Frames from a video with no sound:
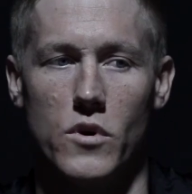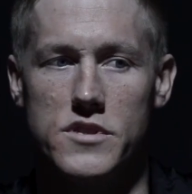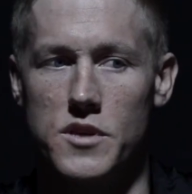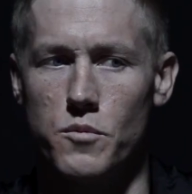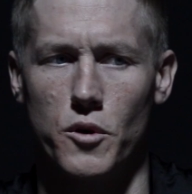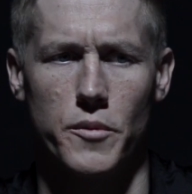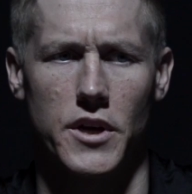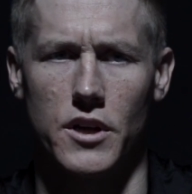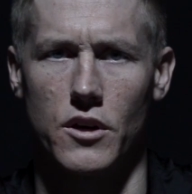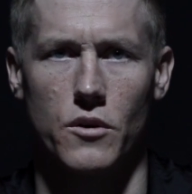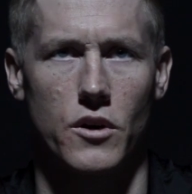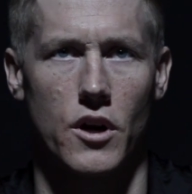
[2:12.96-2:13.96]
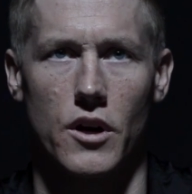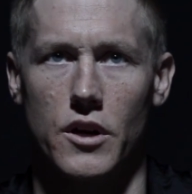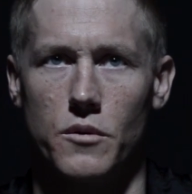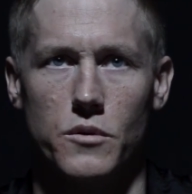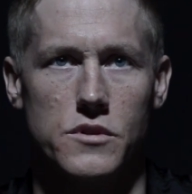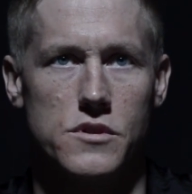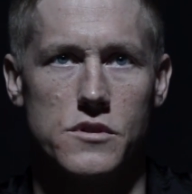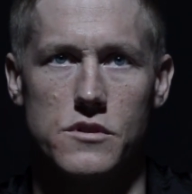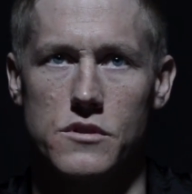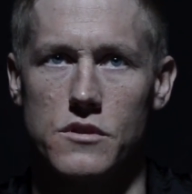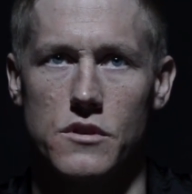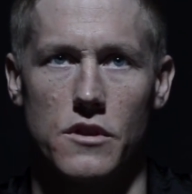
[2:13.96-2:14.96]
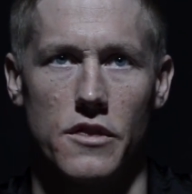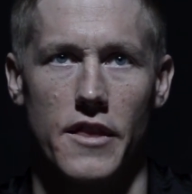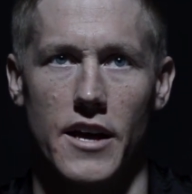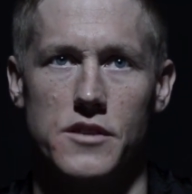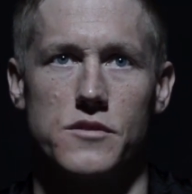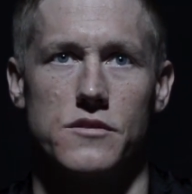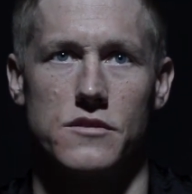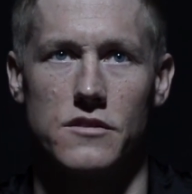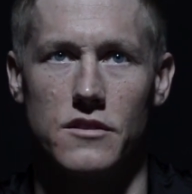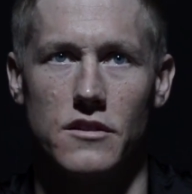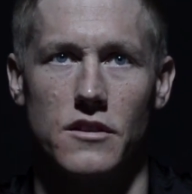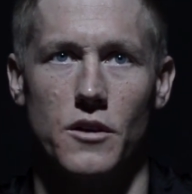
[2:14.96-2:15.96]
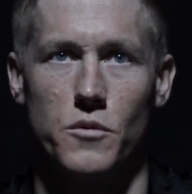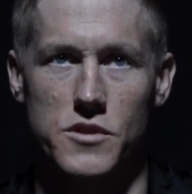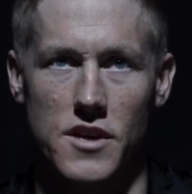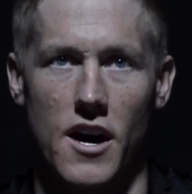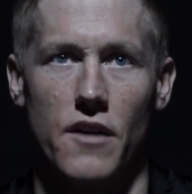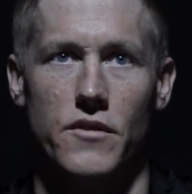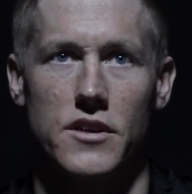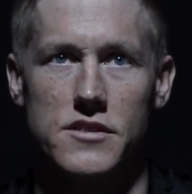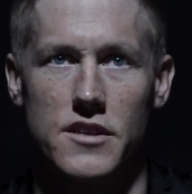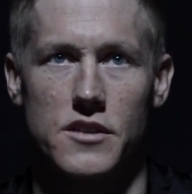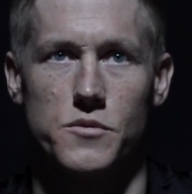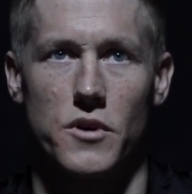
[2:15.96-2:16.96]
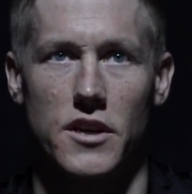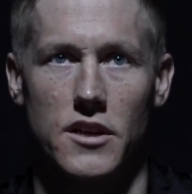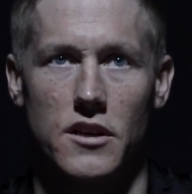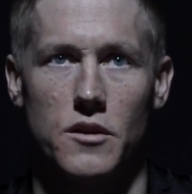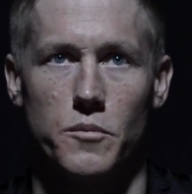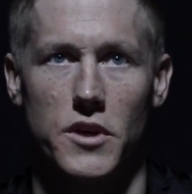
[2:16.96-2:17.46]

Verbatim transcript: once he put me in a go kart, it was that's it was obvious that's where I needed to